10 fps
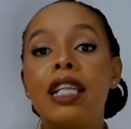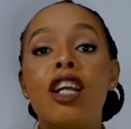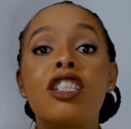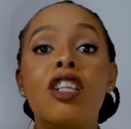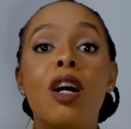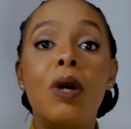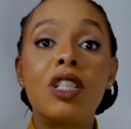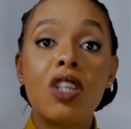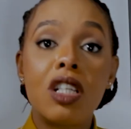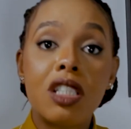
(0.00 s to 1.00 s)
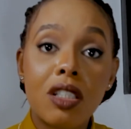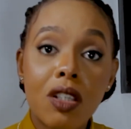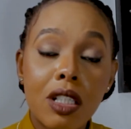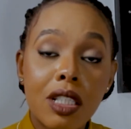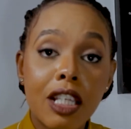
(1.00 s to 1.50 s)
He does not want your Jesus.
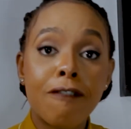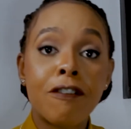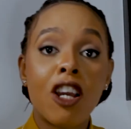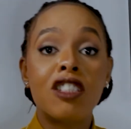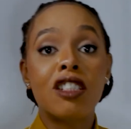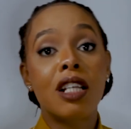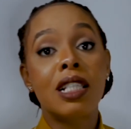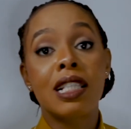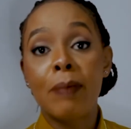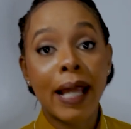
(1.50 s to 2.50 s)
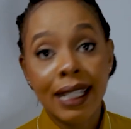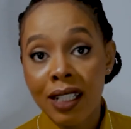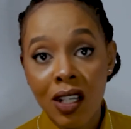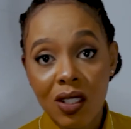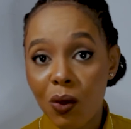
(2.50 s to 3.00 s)
If your Jesus is smelling, he
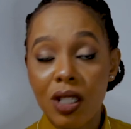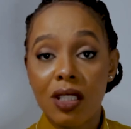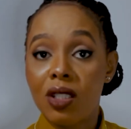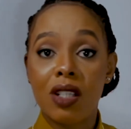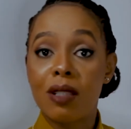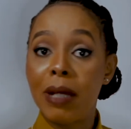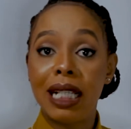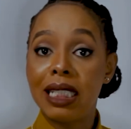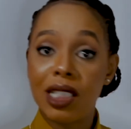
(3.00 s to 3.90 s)
doesn't want your smelling